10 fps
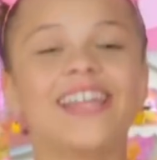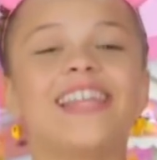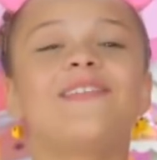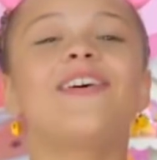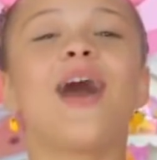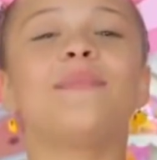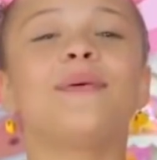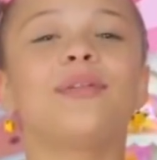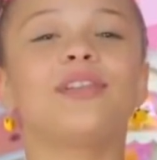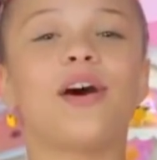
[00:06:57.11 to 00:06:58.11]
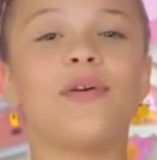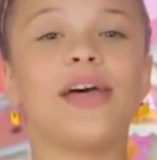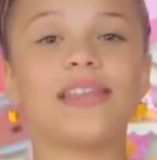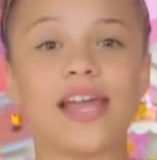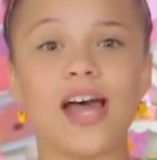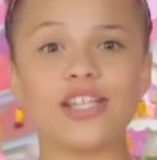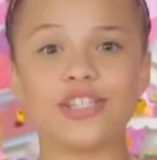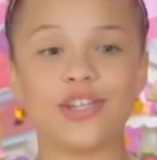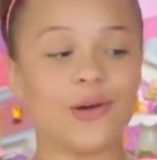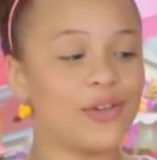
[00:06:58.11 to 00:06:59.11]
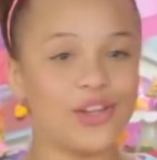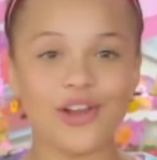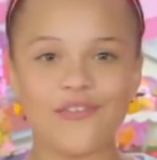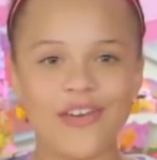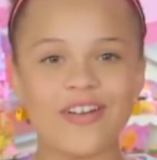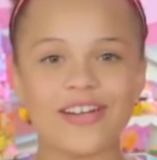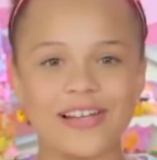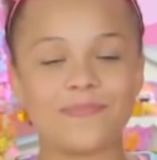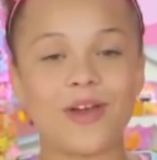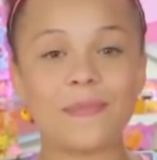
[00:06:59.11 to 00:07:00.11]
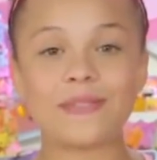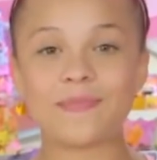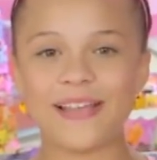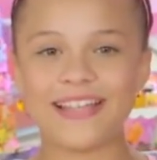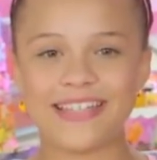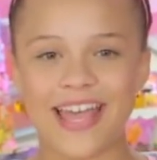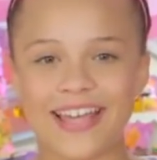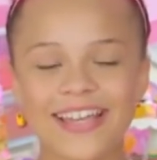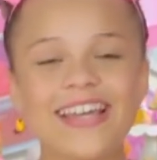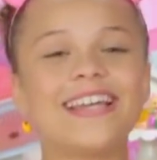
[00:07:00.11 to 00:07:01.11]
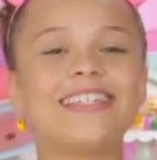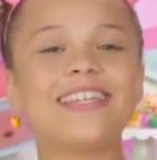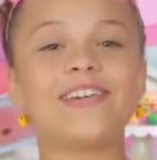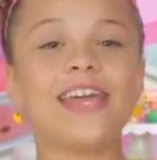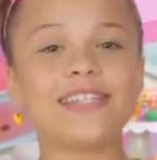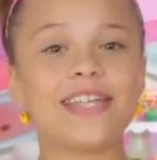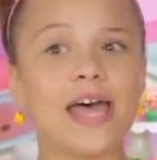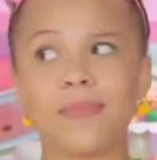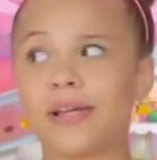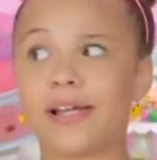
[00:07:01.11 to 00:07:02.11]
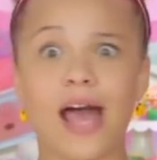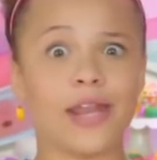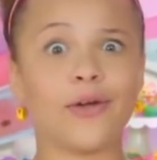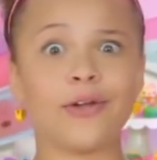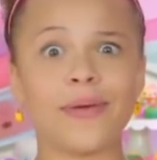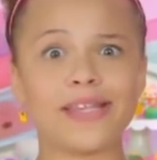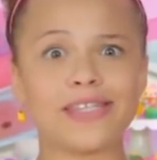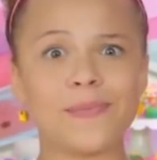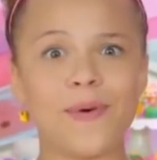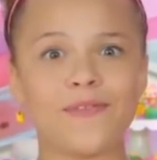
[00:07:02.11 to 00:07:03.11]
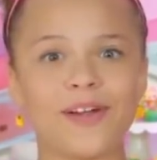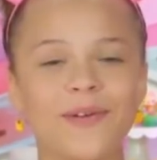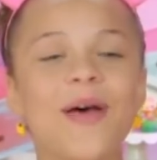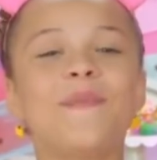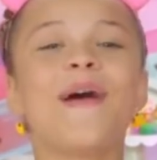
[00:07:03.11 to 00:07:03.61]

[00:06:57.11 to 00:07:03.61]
Leave a comment below and let us know your favorite Num Noms playset. See you next time. Gotta go to my sleepover.